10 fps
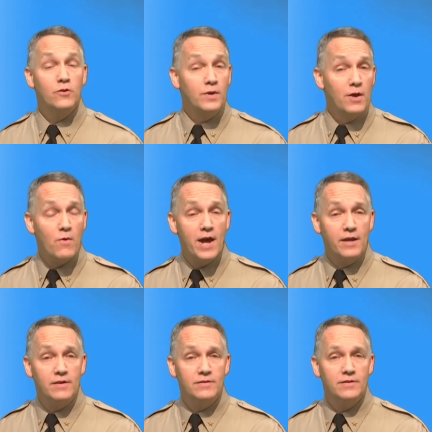So get
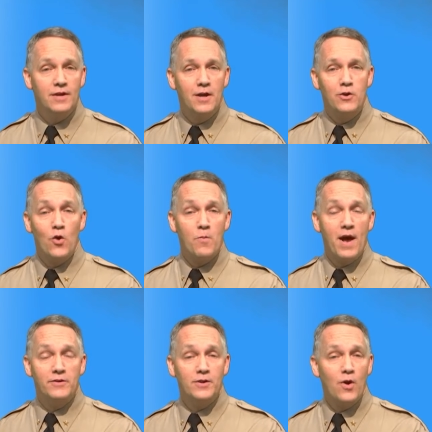ready, you're
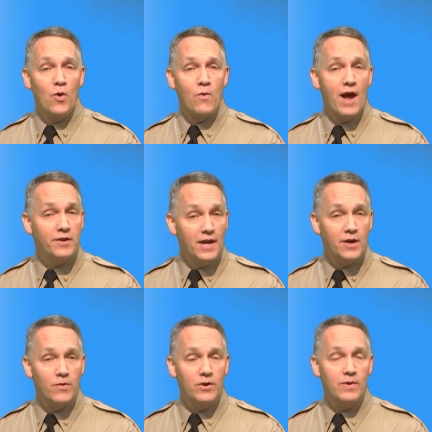about to go around
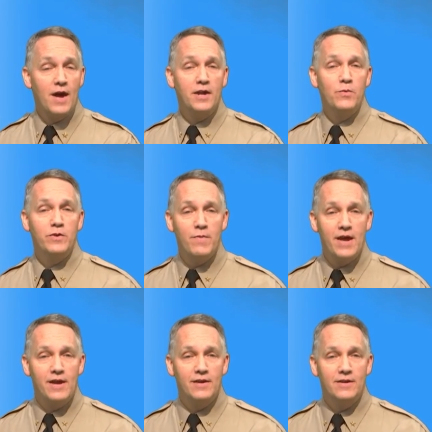Anne Arundel County with
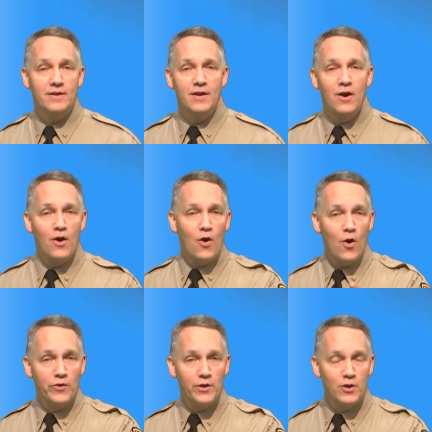me
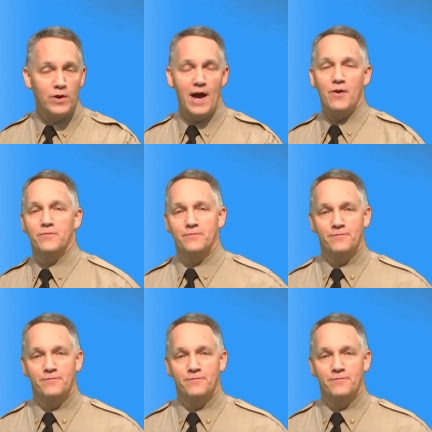on the lookout.